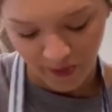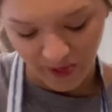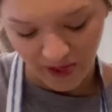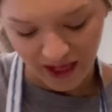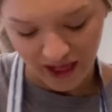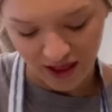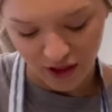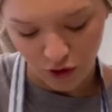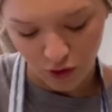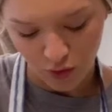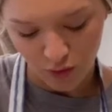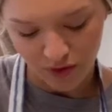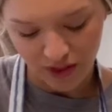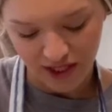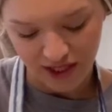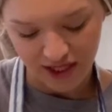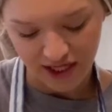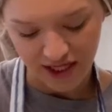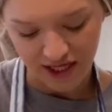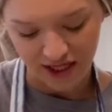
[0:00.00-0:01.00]
And the only
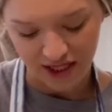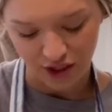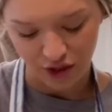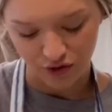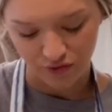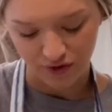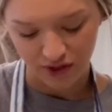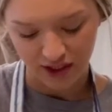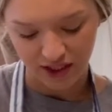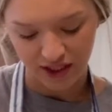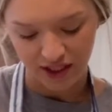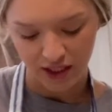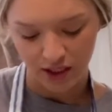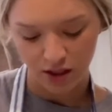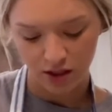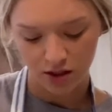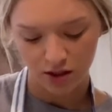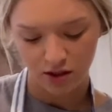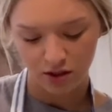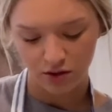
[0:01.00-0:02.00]
thing that you're really
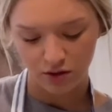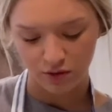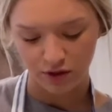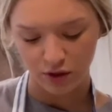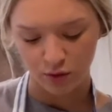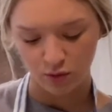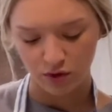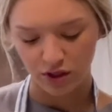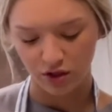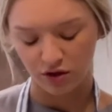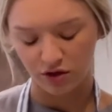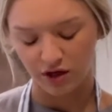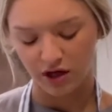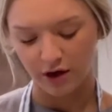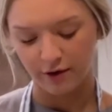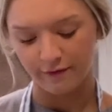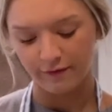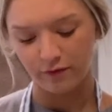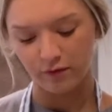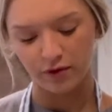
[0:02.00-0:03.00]
going to want to look
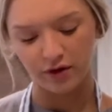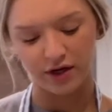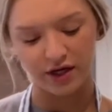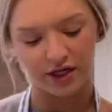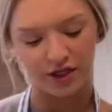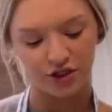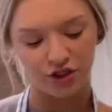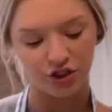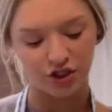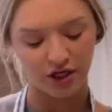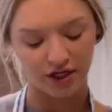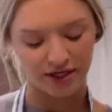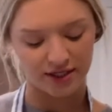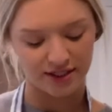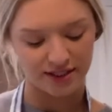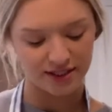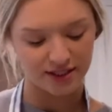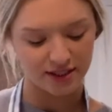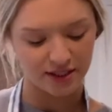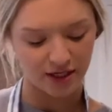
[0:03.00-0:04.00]
out for is
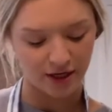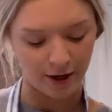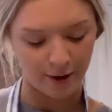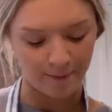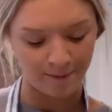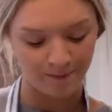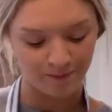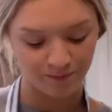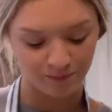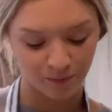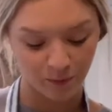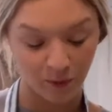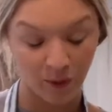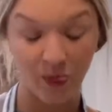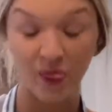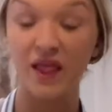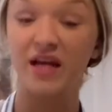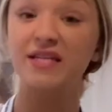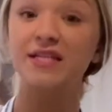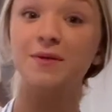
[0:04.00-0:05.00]
just
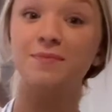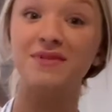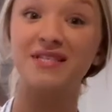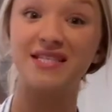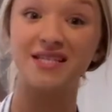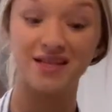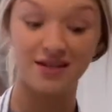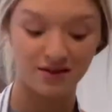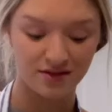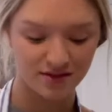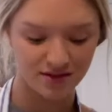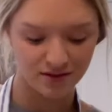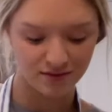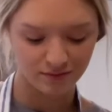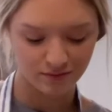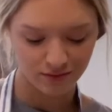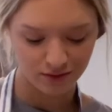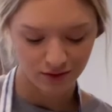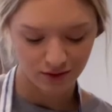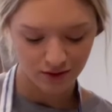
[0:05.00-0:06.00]
some
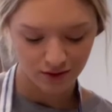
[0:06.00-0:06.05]
seeds.